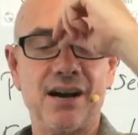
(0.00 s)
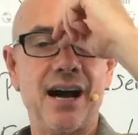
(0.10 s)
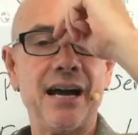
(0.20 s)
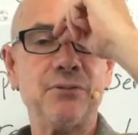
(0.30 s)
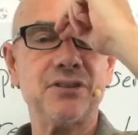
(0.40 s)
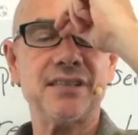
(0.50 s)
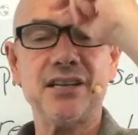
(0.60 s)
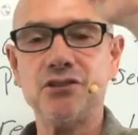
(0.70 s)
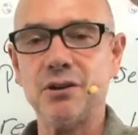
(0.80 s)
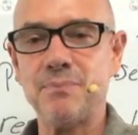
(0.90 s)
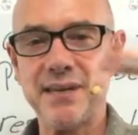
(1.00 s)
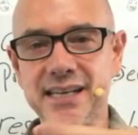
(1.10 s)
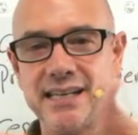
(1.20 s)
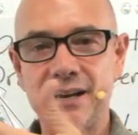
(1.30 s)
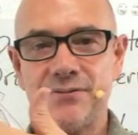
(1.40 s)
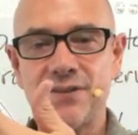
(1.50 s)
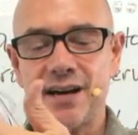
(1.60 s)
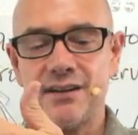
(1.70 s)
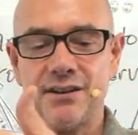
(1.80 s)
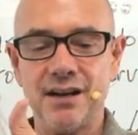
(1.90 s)
I will send you a PDF
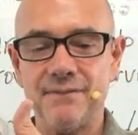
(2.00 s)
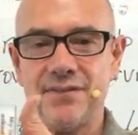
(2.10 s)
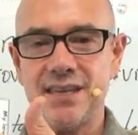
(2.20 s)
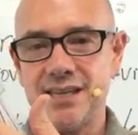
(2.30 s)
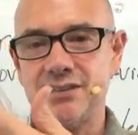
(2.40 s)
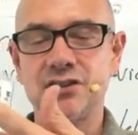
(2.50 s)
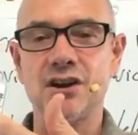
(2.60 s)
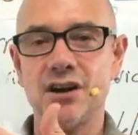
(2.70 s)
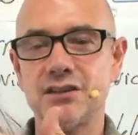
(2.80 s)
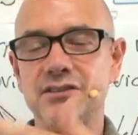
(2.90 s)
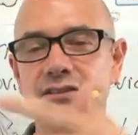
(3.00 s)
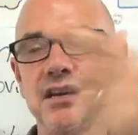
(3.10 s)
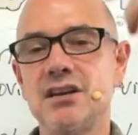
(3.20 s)
file of these cards.